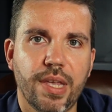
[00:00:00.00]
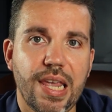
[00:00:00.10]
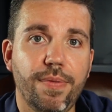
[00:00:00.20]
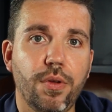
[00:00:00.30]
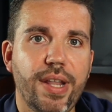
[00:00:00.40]

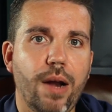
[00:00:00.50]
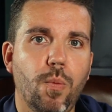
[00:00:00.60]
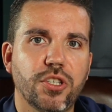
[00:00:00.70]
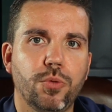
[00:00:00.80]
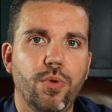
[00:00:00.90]
If the dial
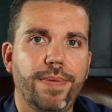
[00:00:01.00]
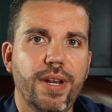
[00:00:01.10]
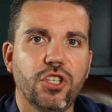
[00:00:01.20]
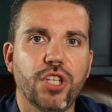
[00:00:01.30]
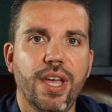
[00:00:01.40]
wasn't
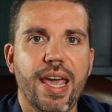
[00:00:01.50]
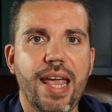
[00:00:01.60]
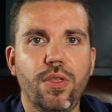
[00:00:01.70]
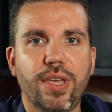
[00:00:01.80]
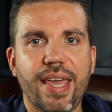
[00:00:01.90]
refinished
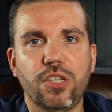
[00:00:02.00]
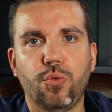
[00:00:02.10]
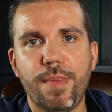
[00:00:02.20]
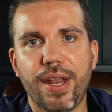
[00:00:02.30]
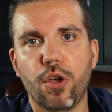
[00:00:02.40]
and the case
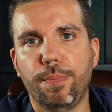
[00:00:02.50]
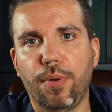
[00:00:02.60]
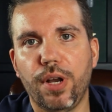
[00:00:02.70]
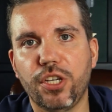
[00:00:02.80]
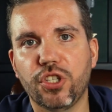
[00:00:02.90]
remained
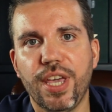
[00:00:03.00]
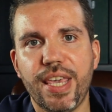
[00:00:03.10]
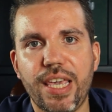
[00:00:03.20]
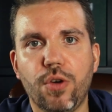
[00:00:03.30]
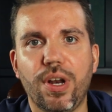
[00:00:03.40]
unpolished,
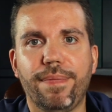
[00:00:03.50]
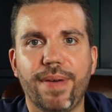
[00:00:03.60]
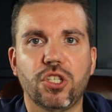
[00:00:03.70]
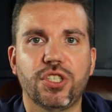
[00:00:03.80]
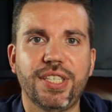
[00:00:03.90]
it could have
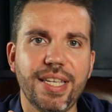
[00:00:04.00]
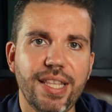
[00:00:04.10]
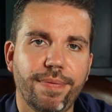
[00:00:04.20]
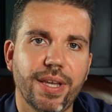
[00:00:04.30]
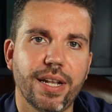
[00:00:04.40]
fetched
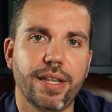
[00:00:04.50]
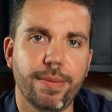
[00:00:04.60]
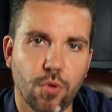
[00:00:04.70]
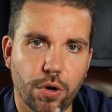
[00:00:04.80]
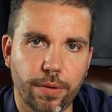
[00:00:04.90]
significantly
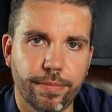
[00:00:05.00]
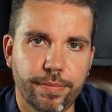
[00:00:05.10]
more.